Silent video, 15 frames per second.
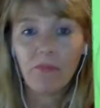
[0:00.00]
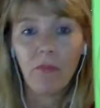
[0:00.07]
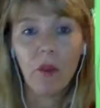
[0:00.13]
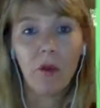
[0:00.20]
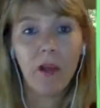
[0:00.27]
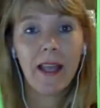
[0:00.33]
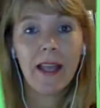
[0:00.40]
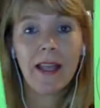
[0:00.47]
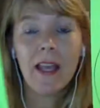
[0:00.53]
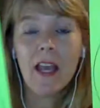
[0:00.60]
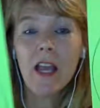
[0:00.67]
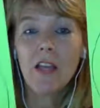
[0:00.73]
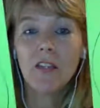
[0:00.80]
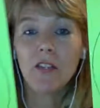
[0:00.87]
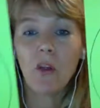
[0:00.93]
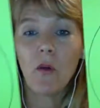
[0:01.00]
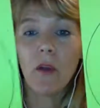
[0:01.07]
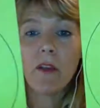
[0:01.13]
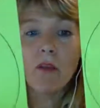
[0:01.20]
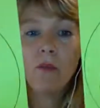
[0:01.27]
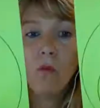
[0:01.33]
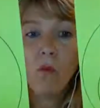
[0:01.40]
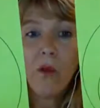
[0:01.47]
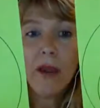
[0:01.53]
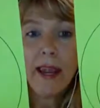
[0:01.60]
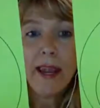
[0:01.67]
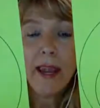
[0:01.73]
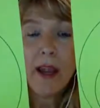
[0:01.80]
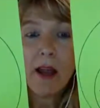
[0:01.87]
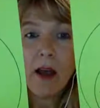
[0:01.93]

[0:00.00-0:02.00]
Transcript: Okay, so if we